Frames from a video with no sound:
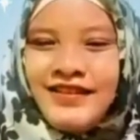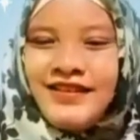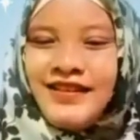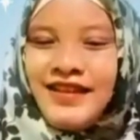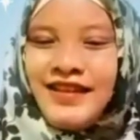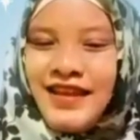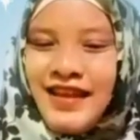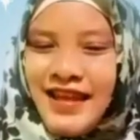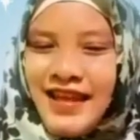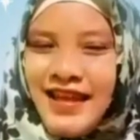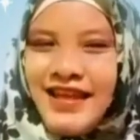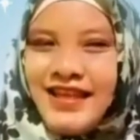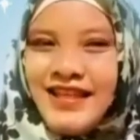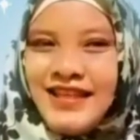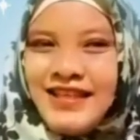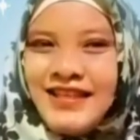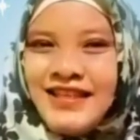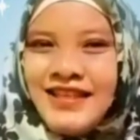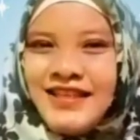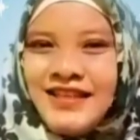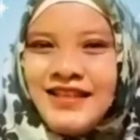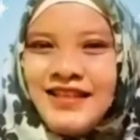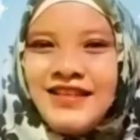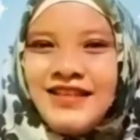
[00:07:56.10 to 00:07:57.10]
Okay,
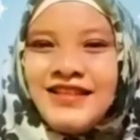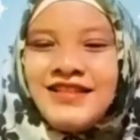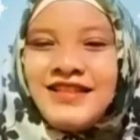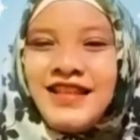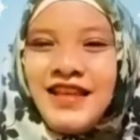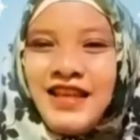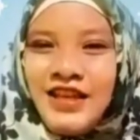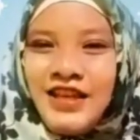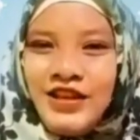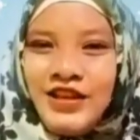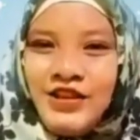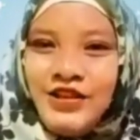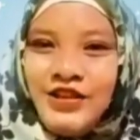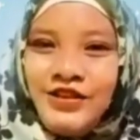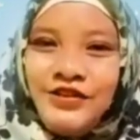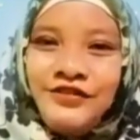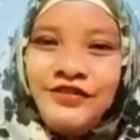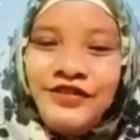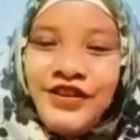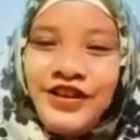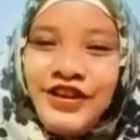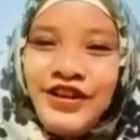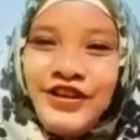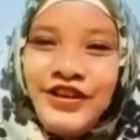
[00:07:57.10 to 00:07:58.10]
thank you
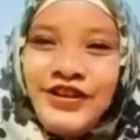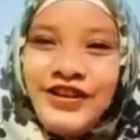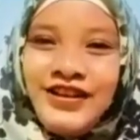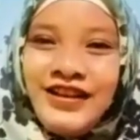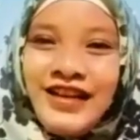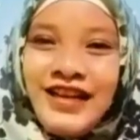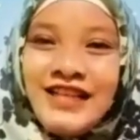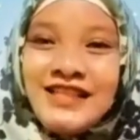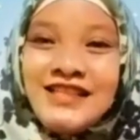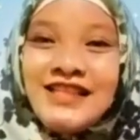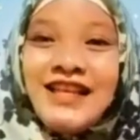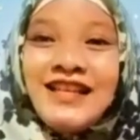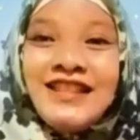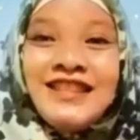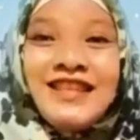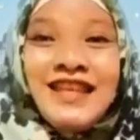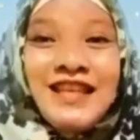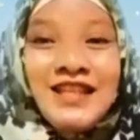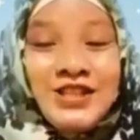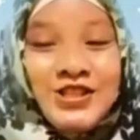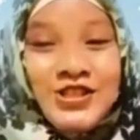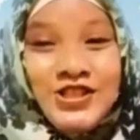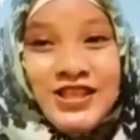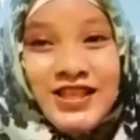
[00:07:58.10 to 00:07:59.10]
for your nice
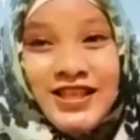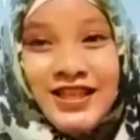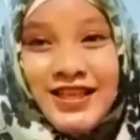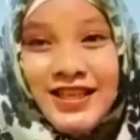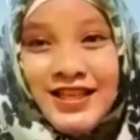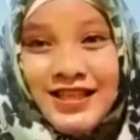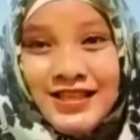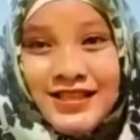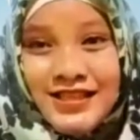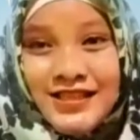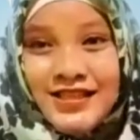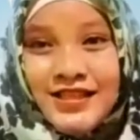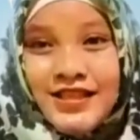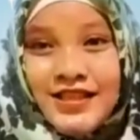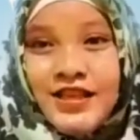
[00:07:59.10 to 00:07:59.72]
attention.